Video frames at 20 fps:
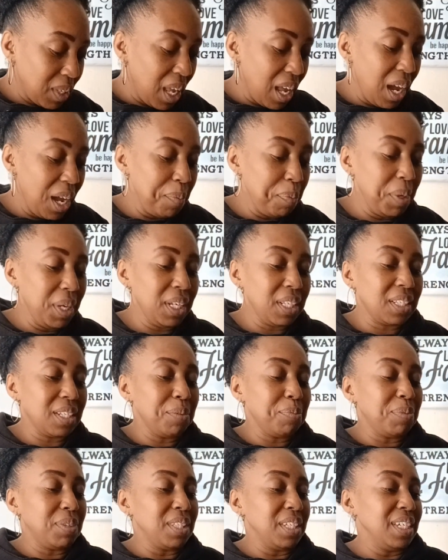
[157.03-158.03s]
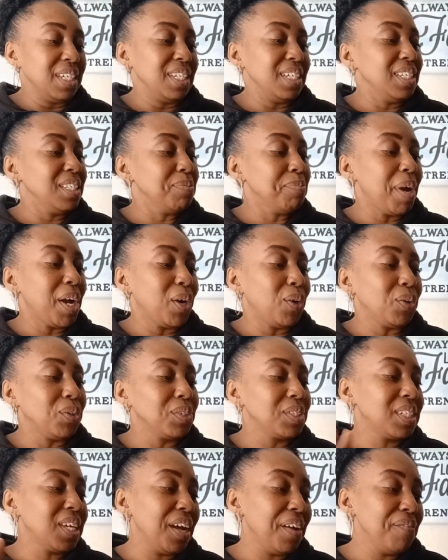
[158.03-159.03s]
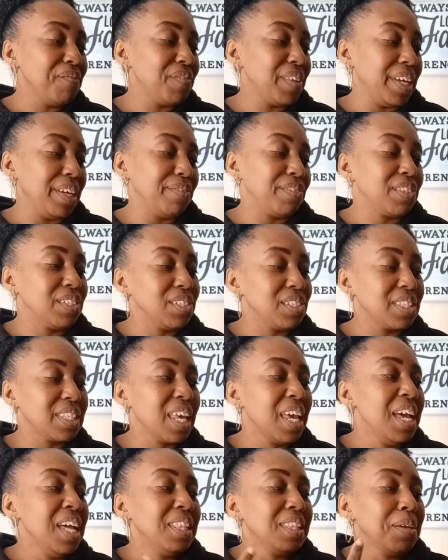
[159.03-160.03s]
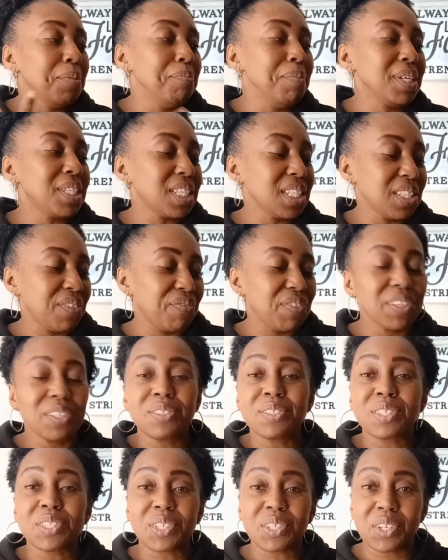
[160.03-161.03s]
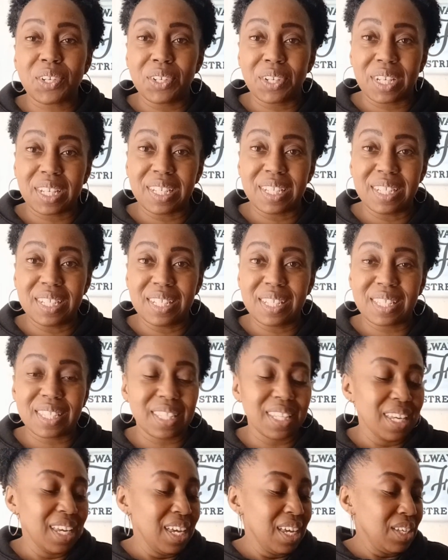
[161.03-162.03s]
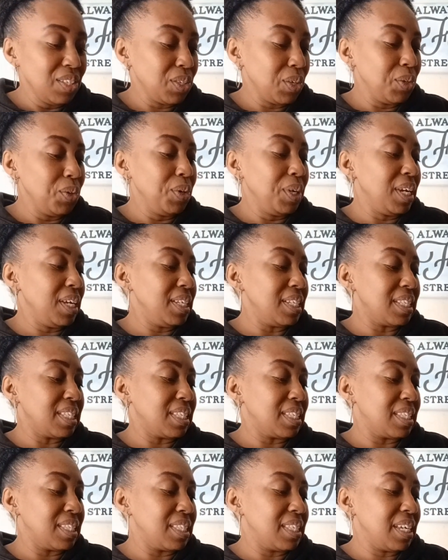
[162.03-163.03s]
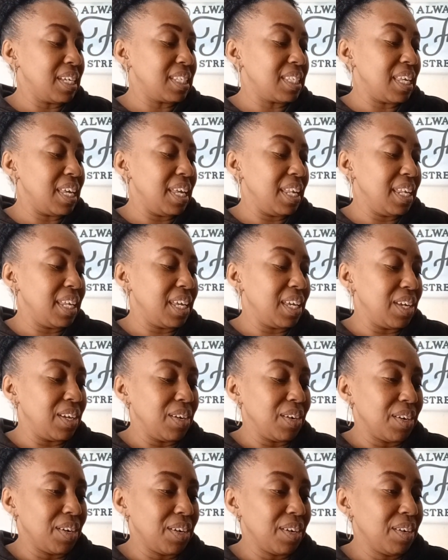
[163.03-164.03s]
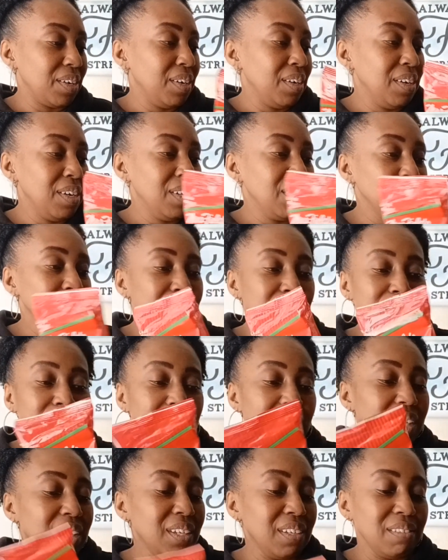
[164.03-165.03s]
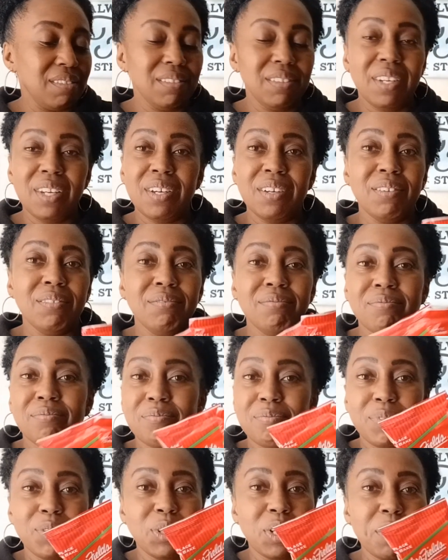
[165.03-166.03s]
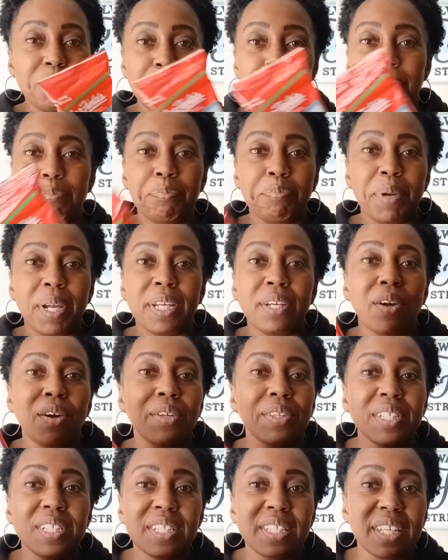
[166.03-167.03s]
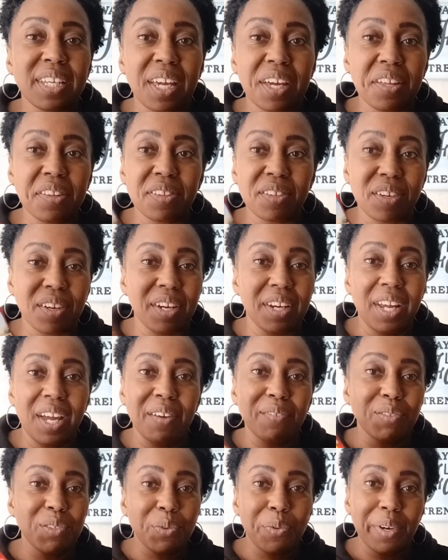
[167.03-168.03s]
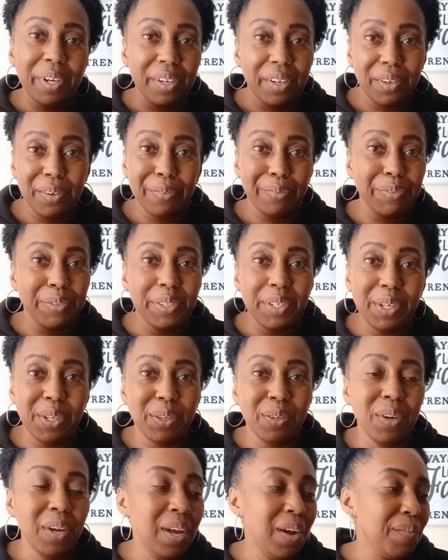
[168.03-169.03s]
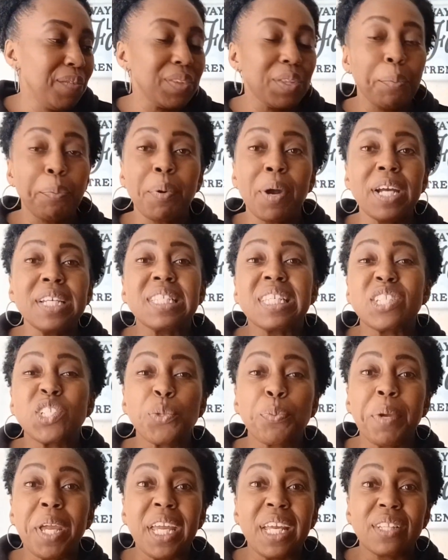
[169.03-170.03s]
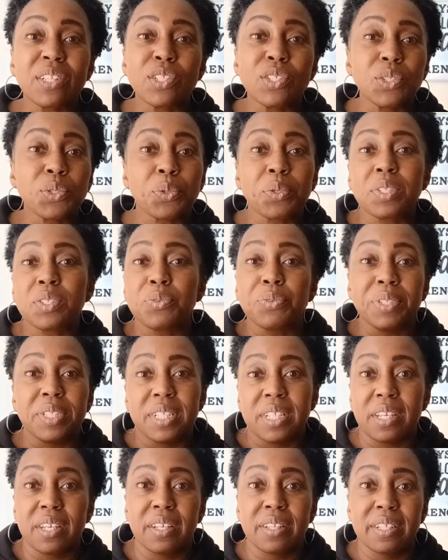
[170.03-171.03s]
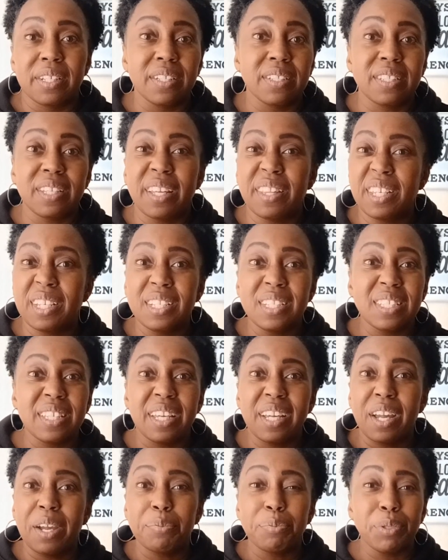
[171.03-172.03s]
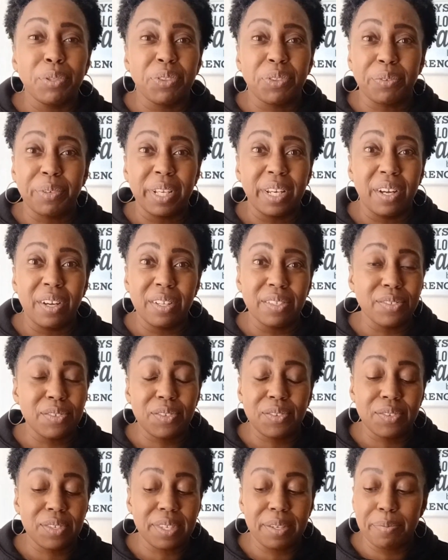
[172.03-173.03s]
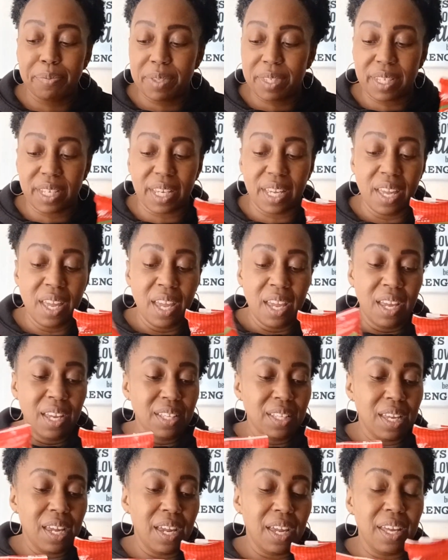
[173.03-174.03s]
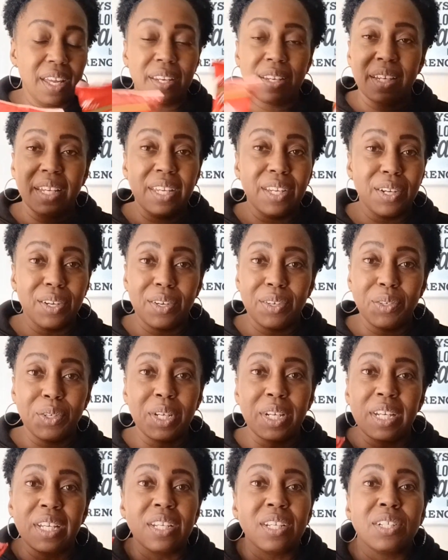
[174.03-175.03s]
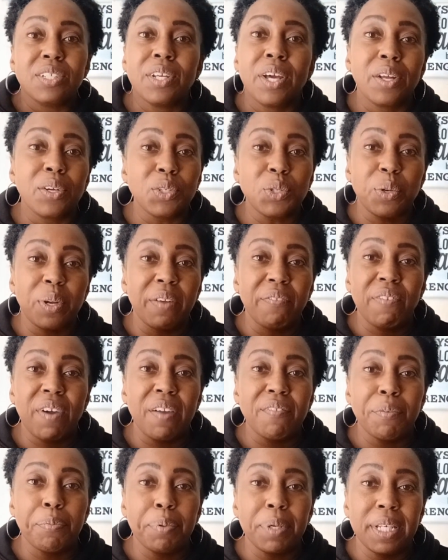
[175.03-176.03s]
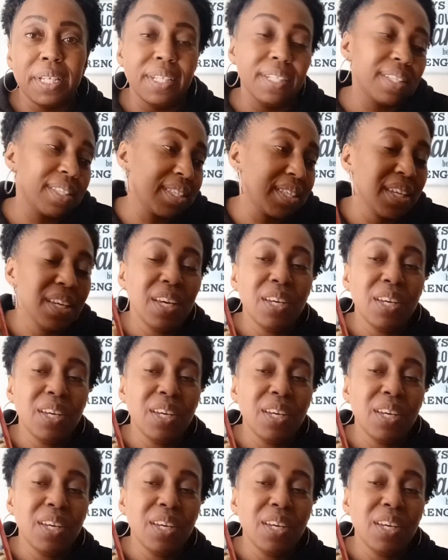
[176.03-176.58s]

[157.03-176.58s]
I picked up these, my all-time favorites, the Mrs. Fields cookies. So you get six in here. So you get, you know, you could bake all these together and have 12, you know, for the price that you pay at the store is ridiculous. I think it's like up to $3 or something. And here you can get a $1.25 a piece.